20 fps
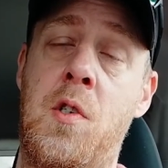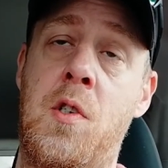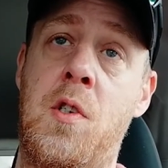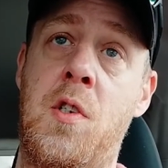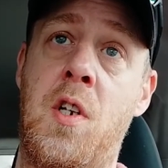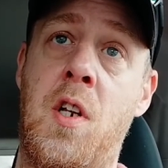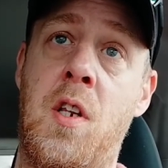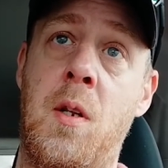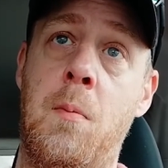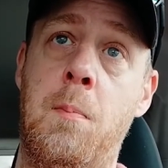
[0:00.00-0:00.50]

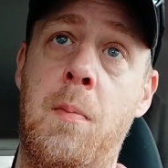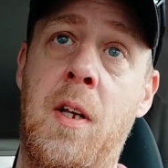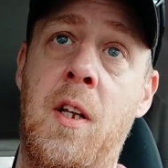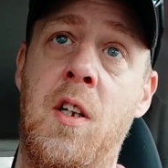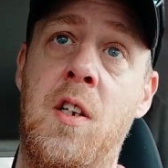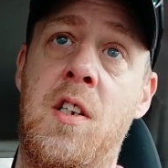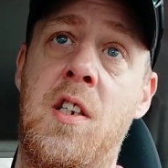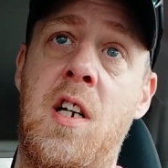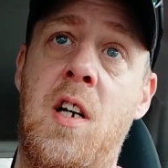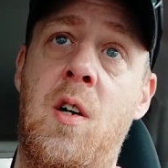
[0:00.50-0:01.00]
to the
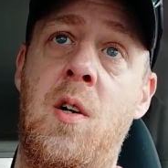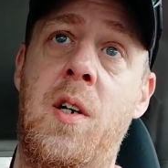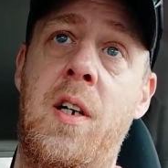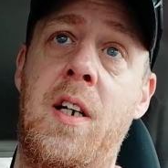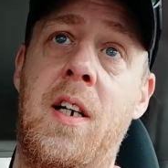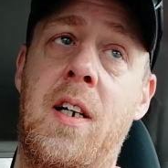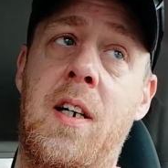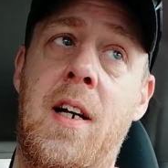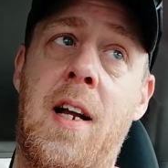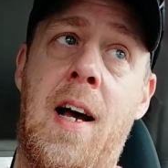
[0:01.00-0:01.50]
military
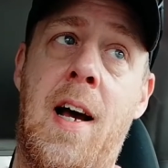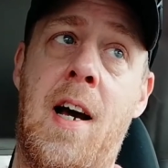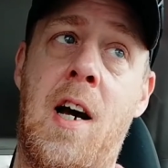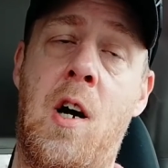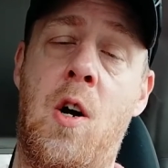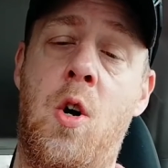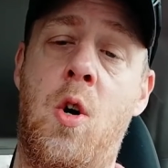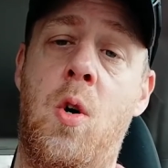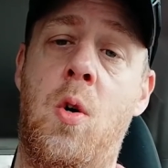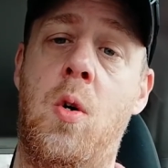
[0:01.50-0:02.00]
and
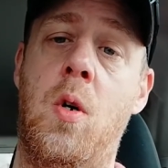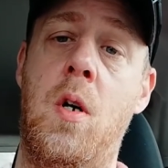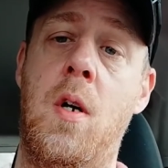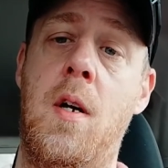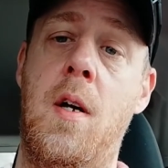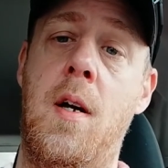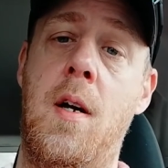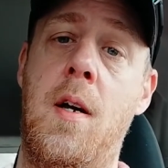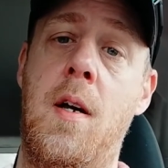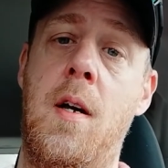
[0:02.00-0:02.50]
how
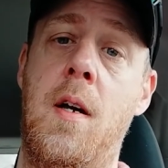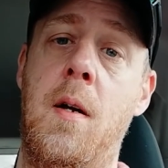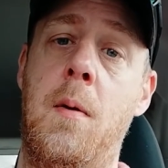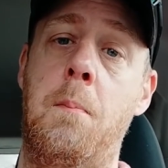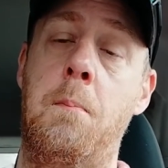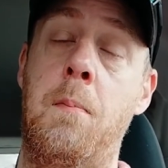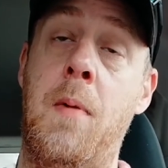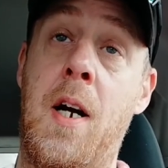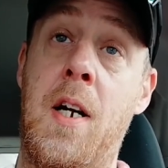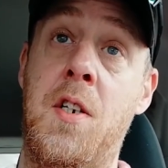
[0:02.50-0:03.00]

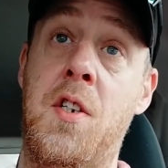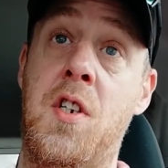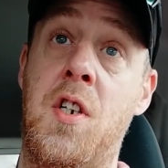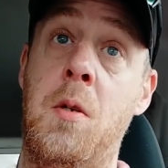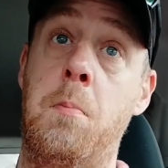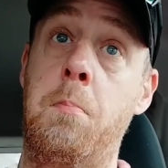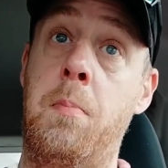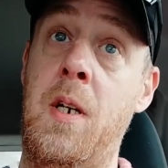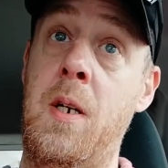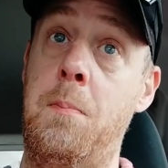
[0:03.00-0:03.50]

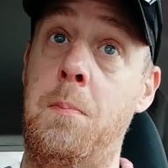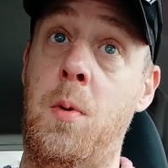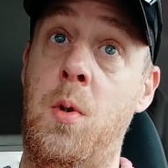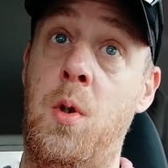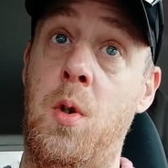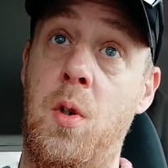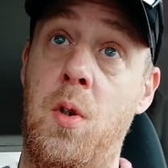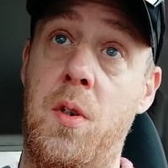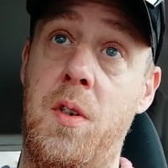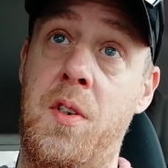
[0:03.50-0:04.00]
Mexican
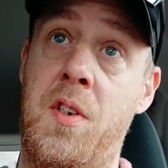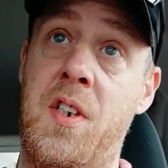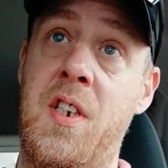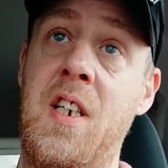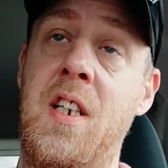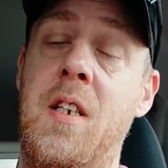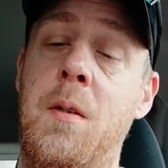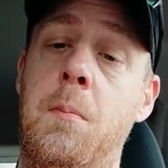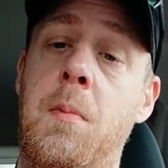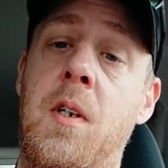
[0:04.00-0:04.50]
people see
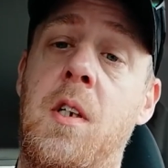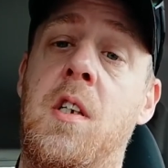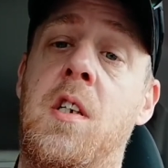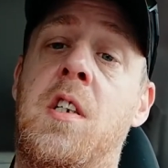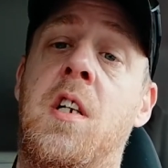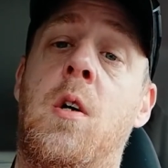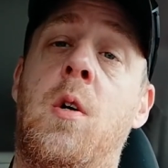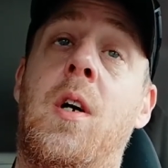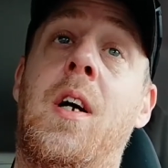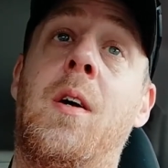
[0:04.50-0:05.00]
the
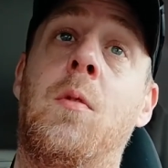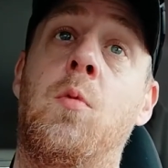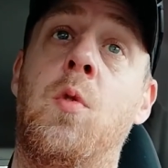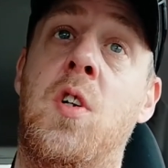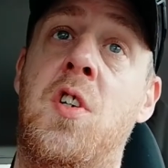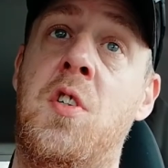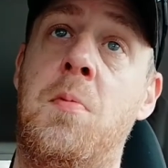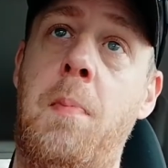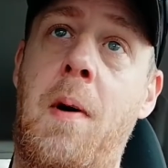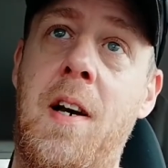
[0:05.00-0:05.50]
military and
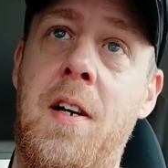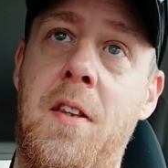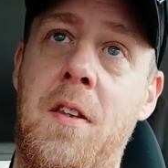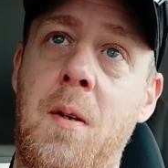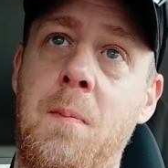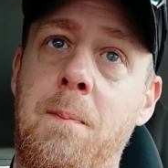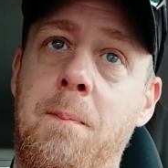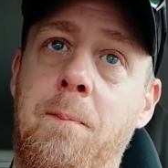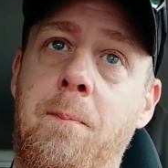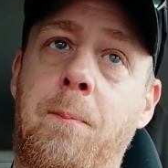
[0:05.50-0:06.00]
respect
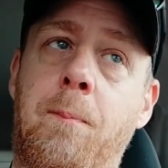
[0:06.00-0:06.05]
them.